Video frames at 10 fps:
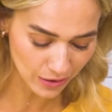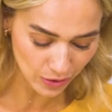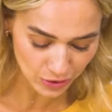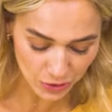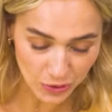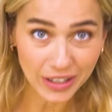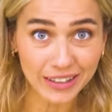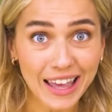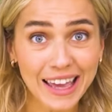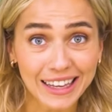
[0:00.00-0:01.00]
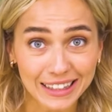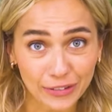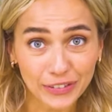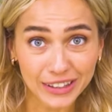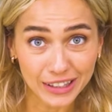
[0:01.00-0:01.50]
ago, so you can
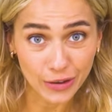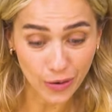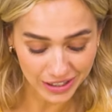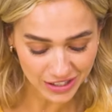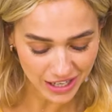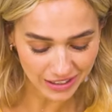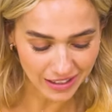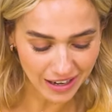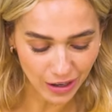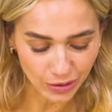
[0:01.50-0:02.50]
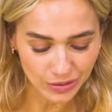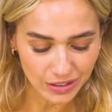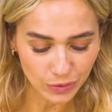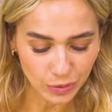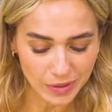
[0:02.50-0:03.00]
definitely go and check that out.
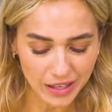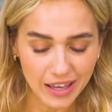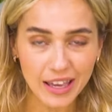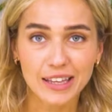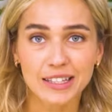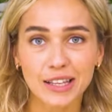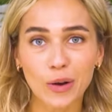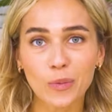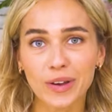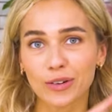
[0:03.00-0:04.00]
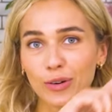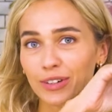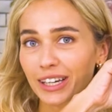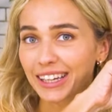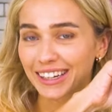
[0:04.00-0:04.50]
It will be somewhere
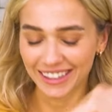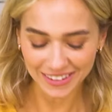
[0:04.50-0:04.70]
over here.